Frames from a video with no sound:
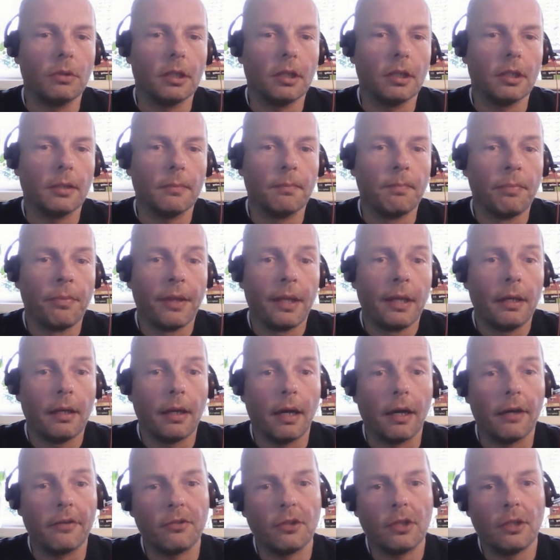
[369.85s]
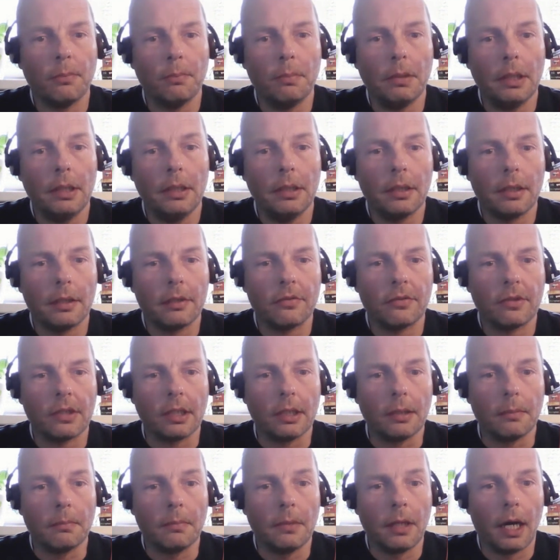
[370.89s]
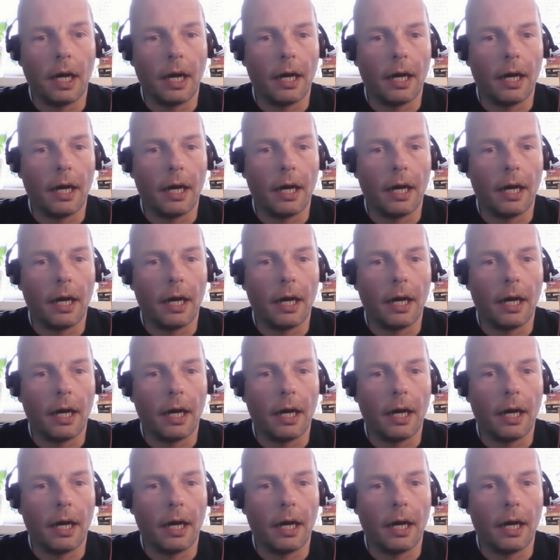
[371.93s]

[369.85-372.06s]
the ISTQB scheme.